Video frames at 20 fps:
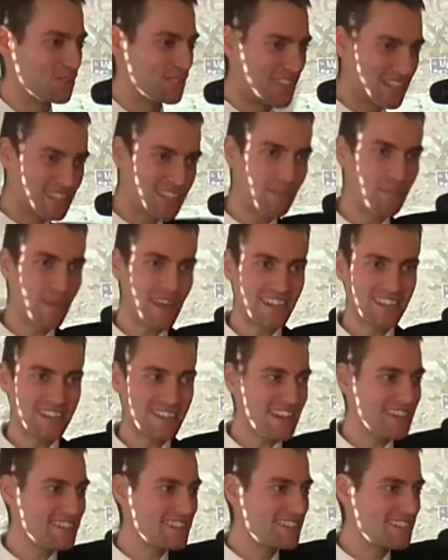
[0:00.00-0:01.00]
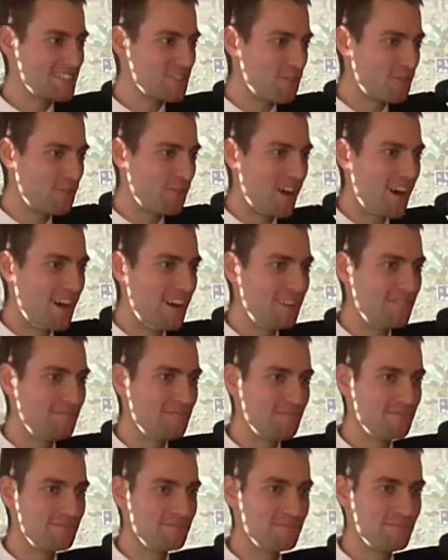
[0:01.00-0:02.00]
Does that make sense so far?
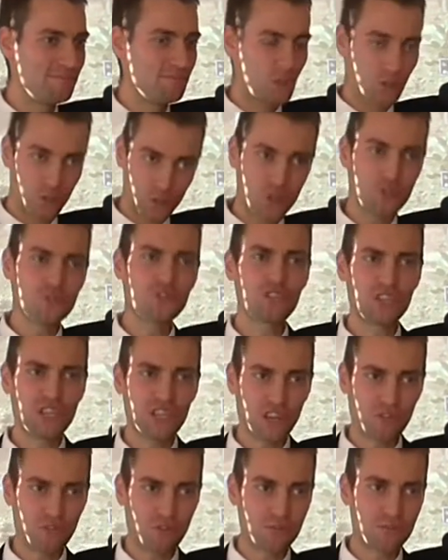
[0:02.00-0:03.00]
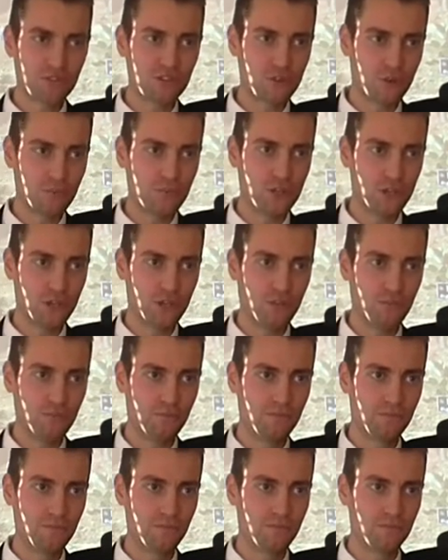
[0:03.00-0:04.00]
Do you see that from Scripture?
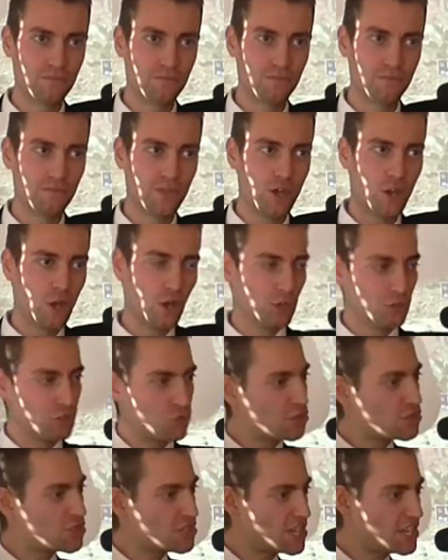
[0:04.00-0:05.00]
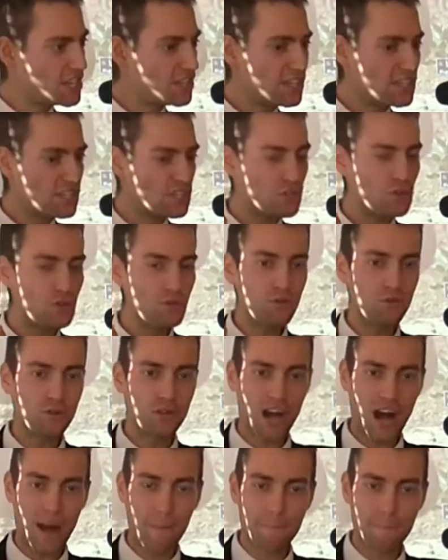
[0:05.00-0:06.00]
Do you see these two
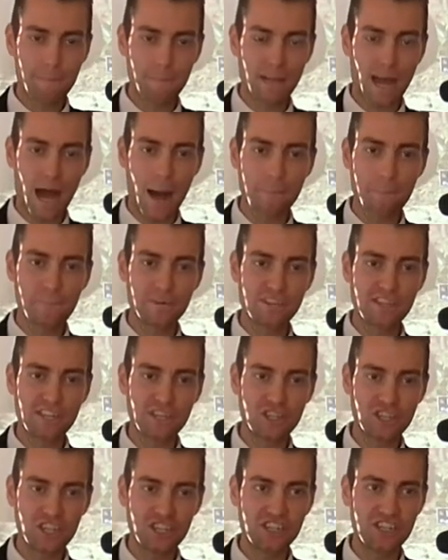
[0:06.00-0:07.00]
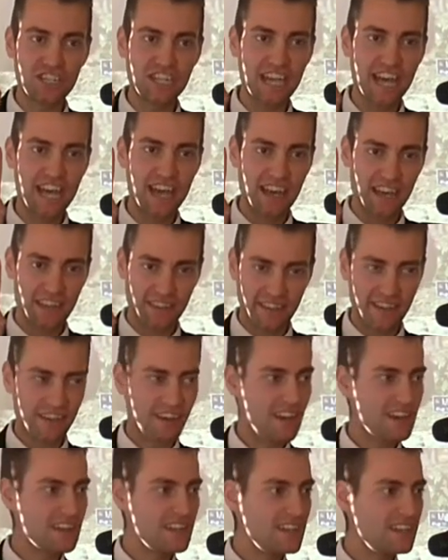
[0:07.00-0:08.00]
compositions that
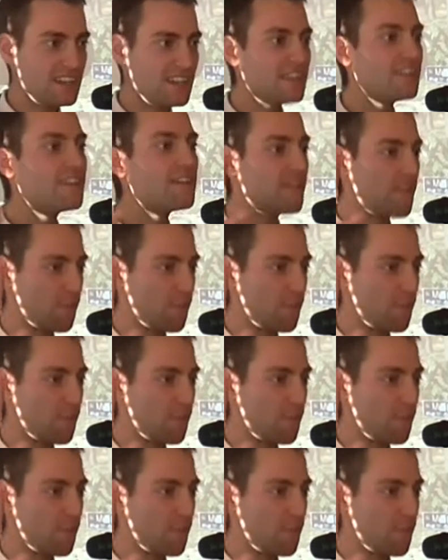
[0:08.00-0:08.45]
are needed?